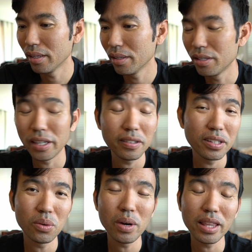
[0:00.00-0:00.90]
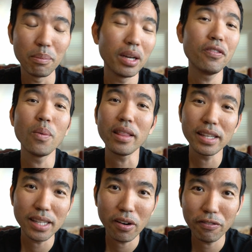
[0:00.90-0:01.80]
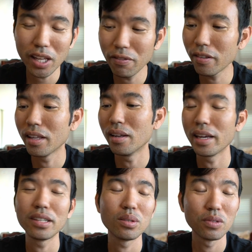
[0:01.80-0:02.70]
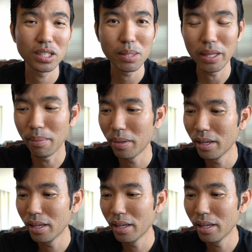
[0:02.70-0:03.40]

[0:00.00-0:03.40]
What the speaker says: you generally don't want that. But if you want the sour flavor, then I guess oversteep them.